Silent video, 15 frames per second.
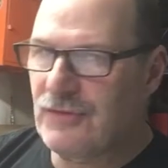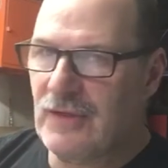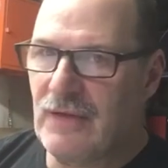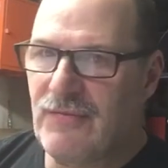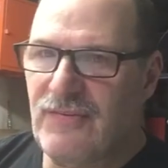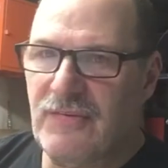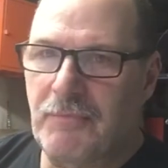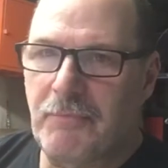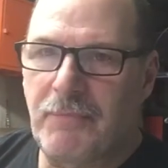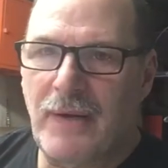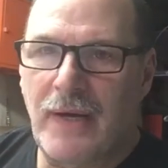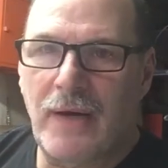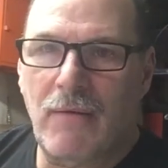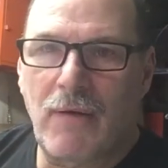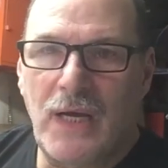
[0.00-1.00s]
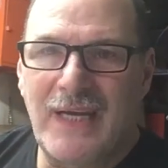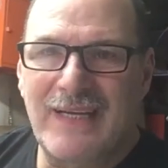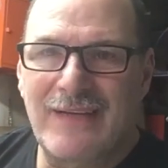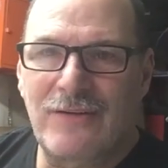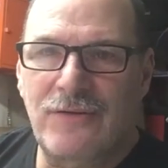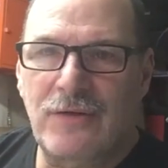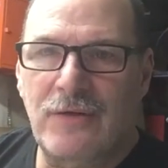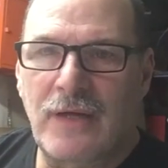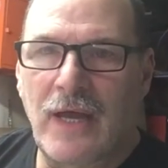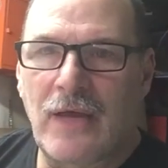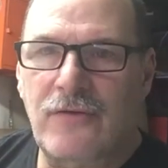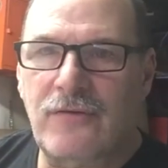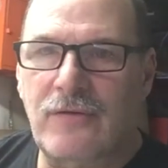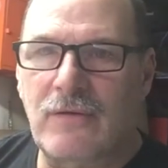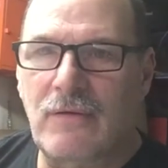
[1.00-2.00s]
Jeff Spira
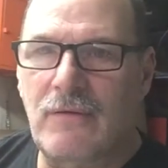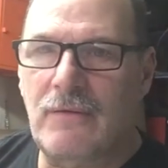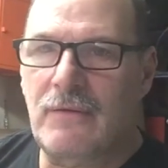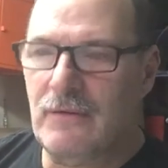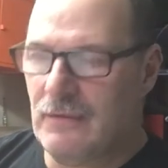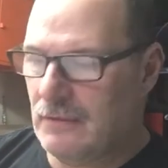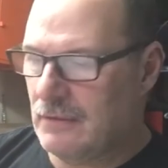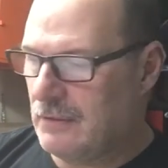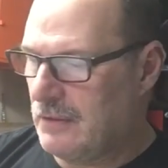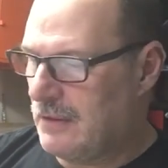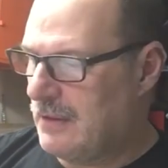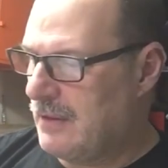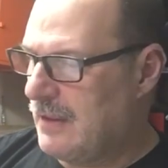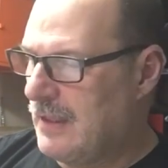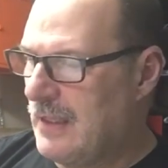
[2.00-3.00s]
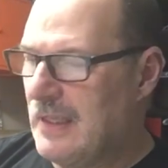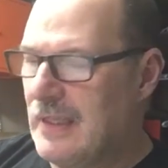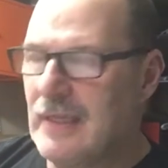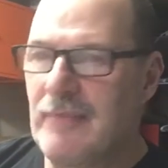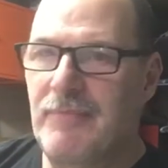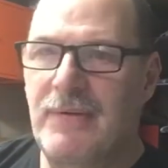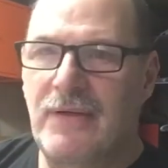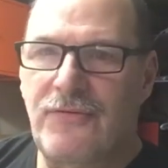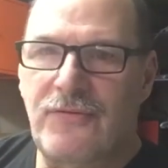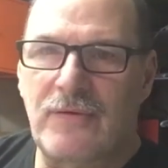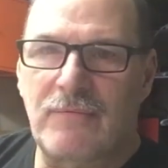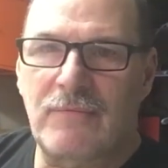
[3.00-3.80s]
International. He designs